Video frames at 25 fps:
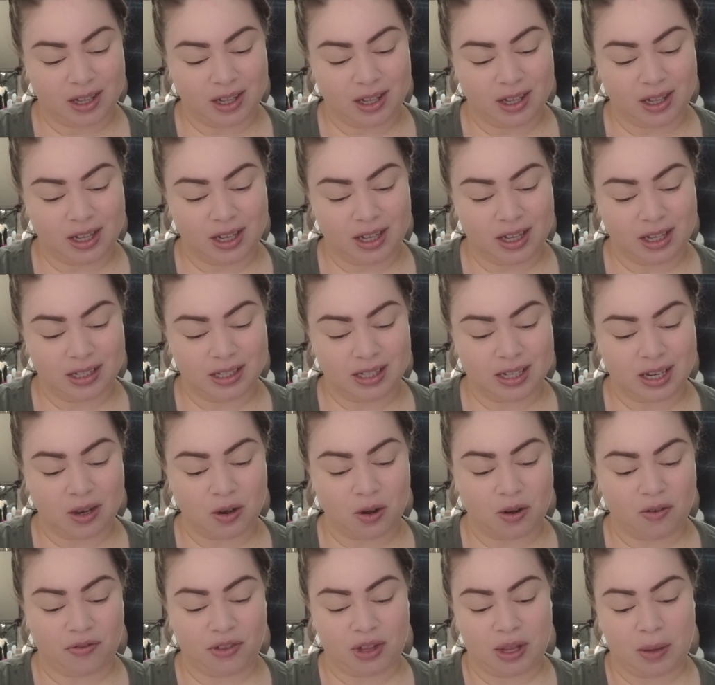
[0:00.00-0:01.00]
Okay,
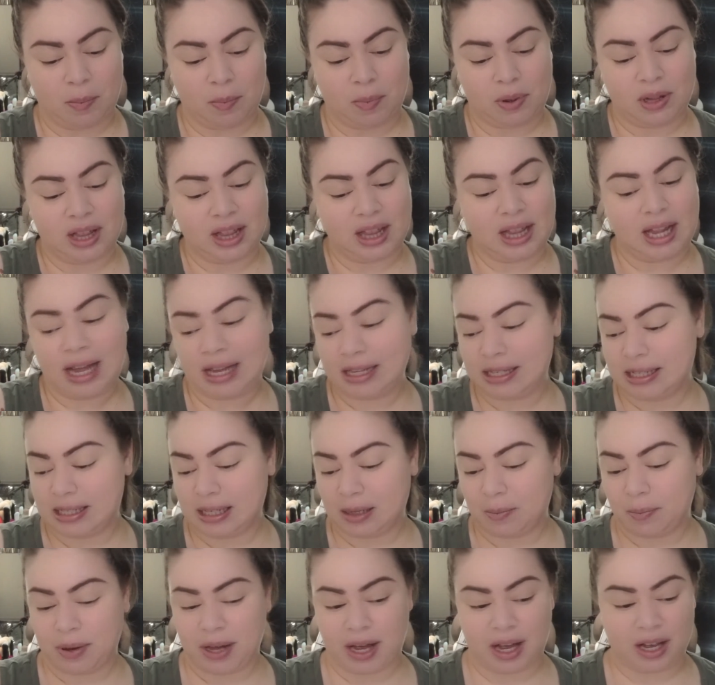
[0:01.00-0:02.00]
take off the
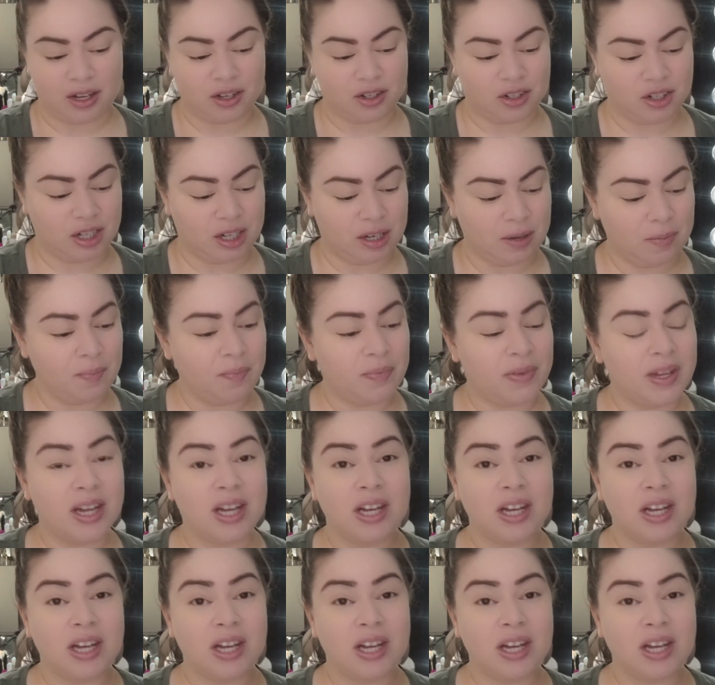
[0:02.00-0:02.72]
plastic packaging.